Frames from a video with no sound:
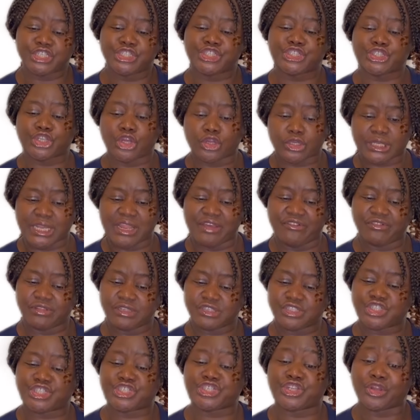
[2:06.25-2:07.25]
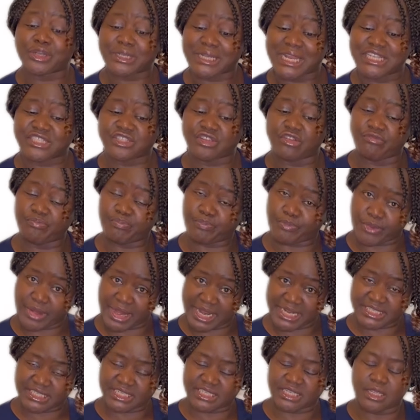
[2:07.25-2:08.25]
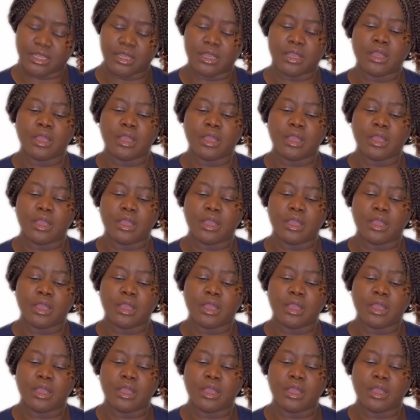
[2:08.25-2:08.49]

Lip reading: shortness of breath